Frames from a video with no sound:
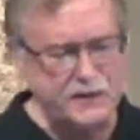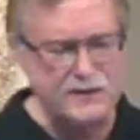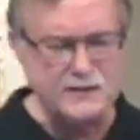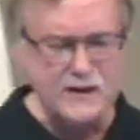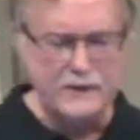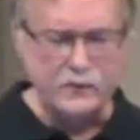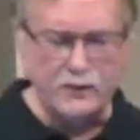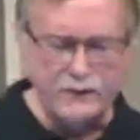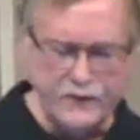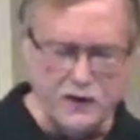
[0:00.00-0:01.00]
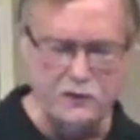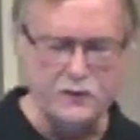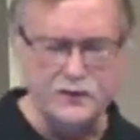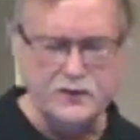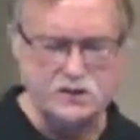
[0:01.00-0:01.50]
because we're filled
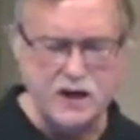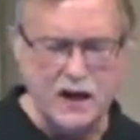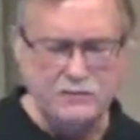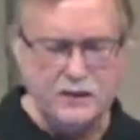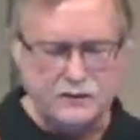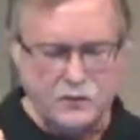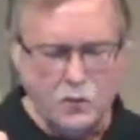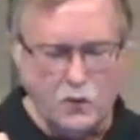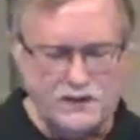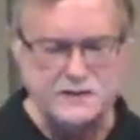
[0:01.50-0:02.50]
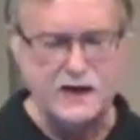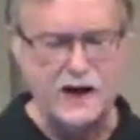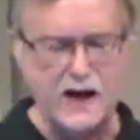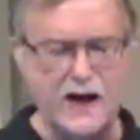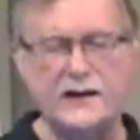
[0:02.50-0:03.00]
with a shame that wants to
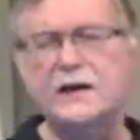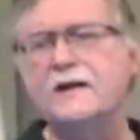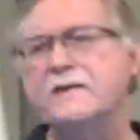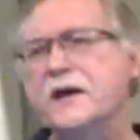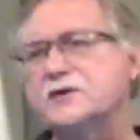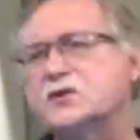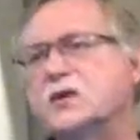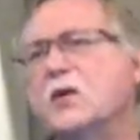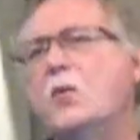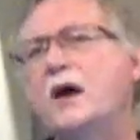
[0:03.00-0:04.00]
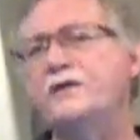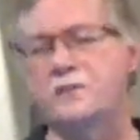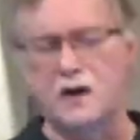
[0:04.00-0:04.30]
hide and turn away from